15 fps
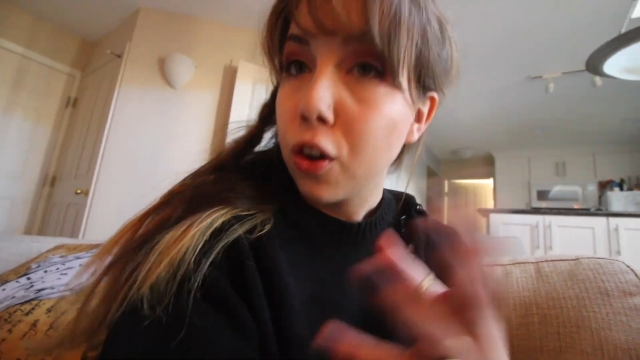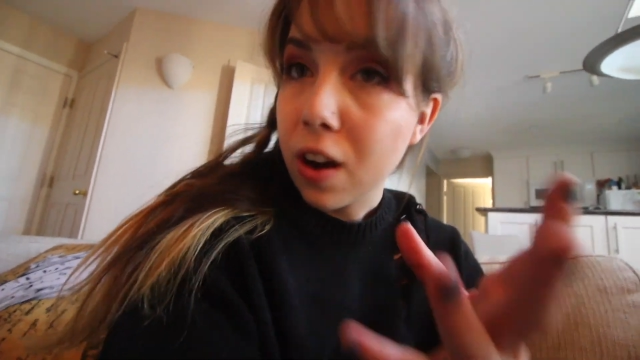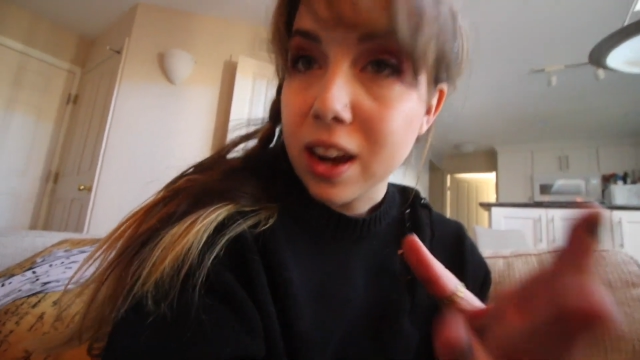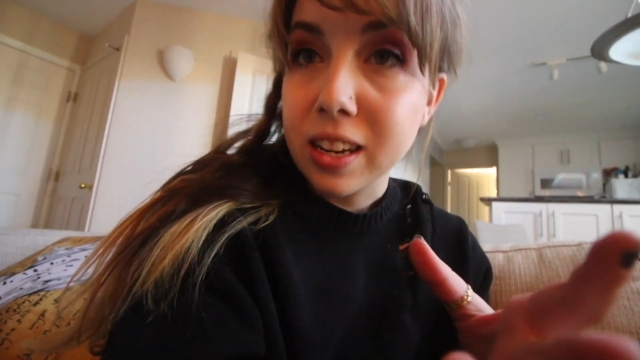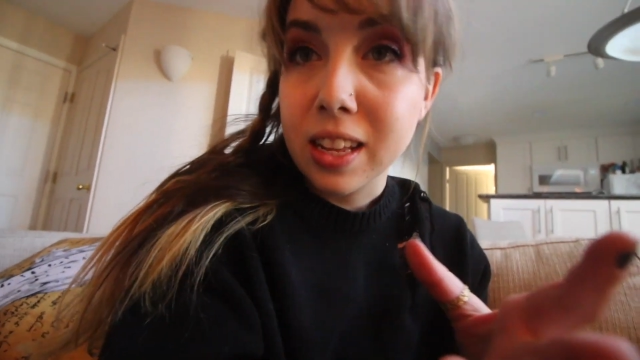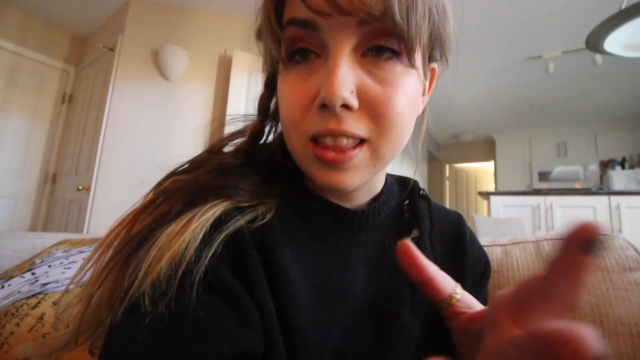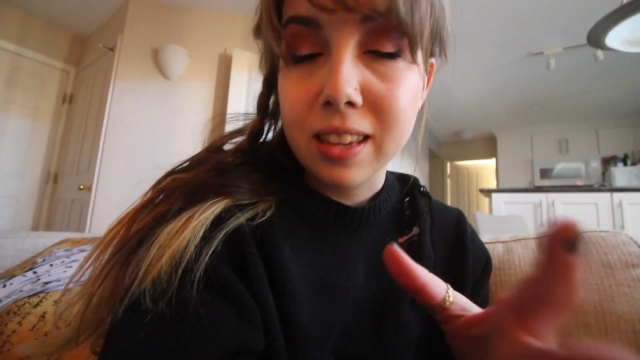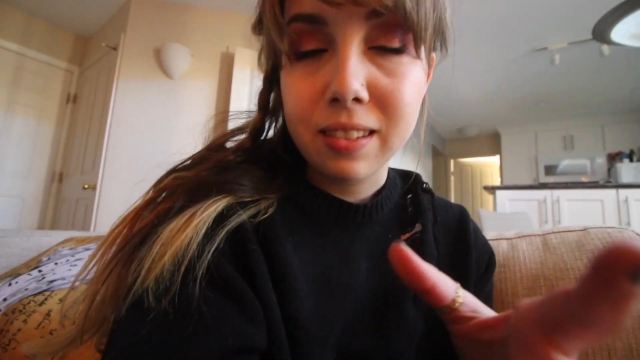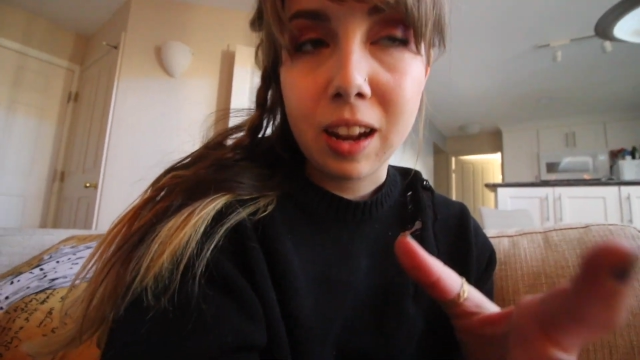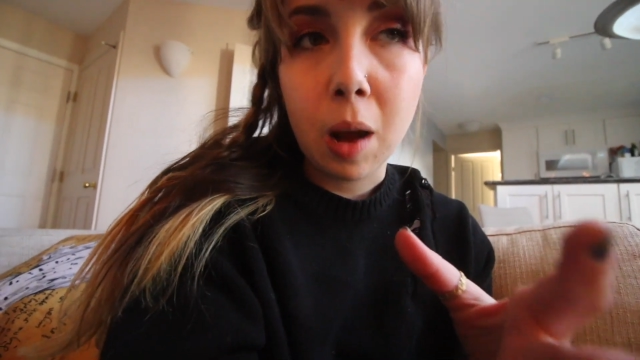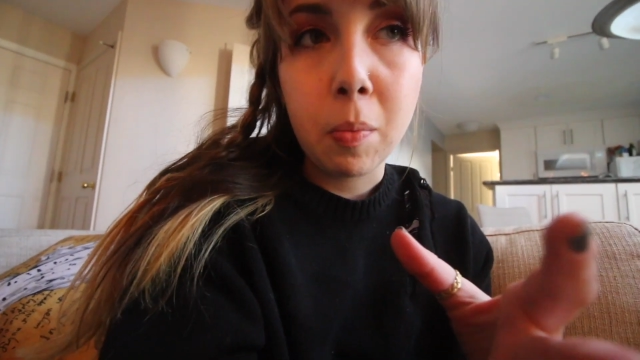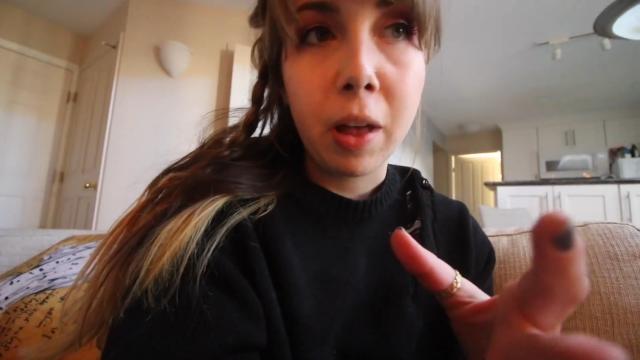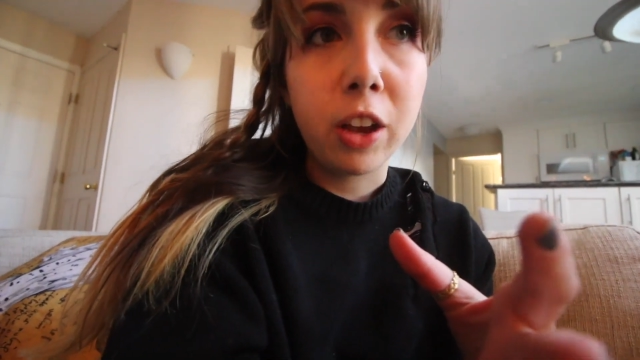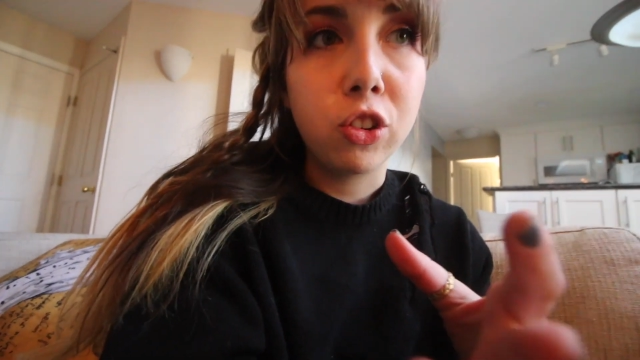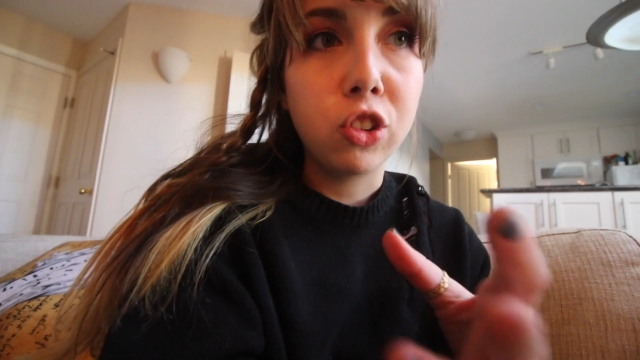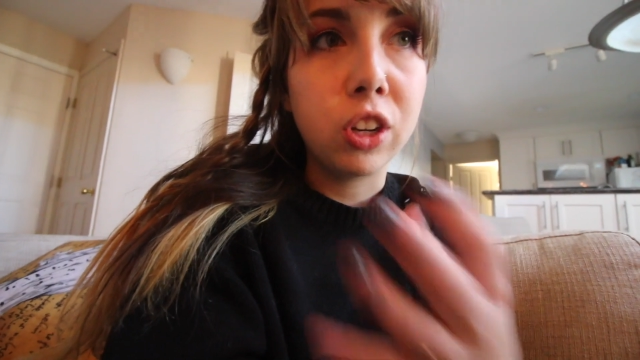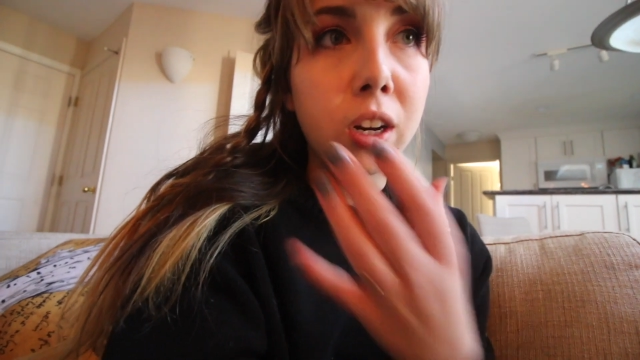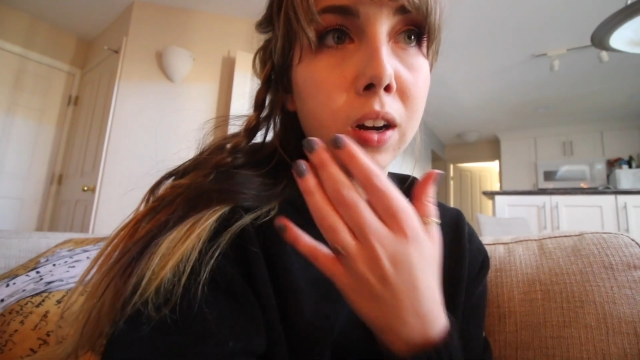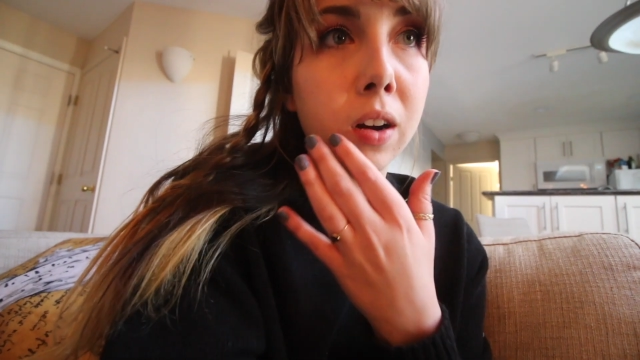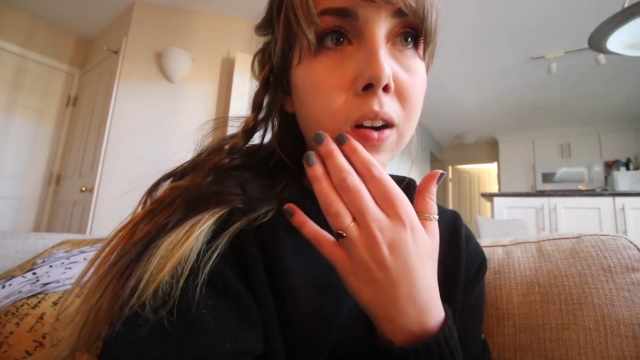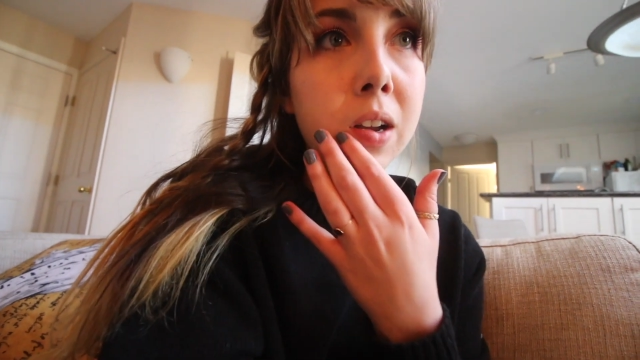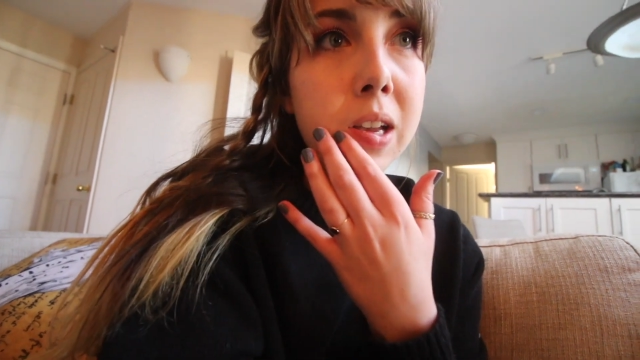Granted this time last
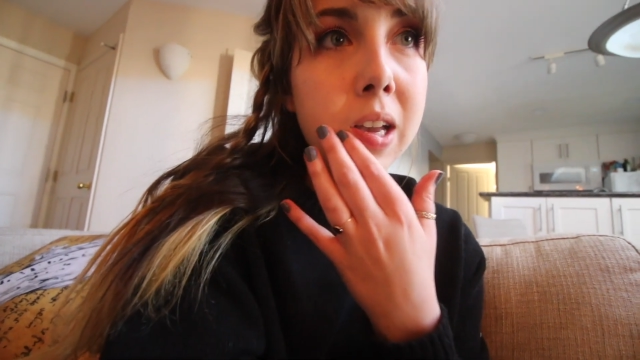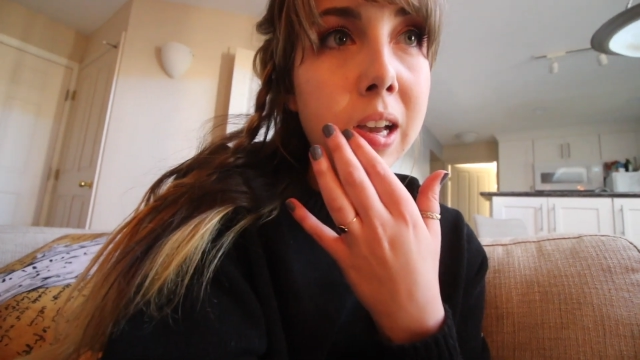year